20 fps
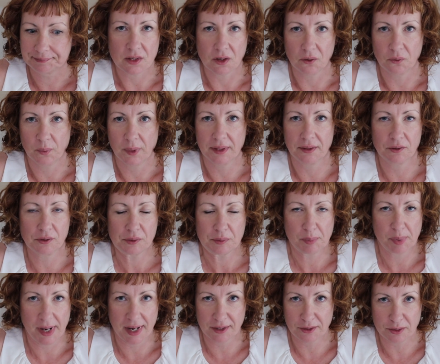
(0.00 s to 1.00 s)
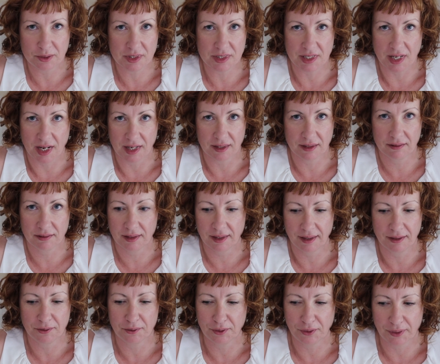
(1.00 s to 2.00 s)
So whether you're a brand new designer
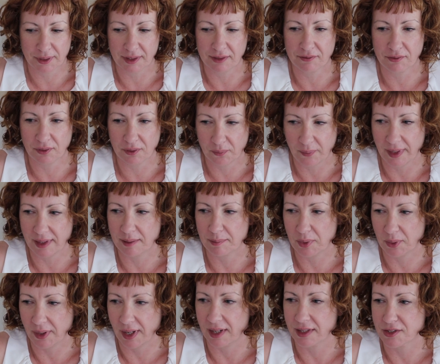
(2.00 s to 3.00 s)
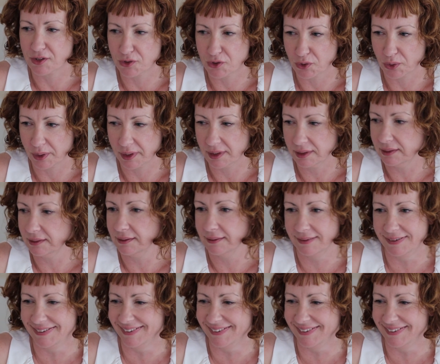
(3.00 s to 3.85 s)
and you're looking for a wedding bouquet tutorial,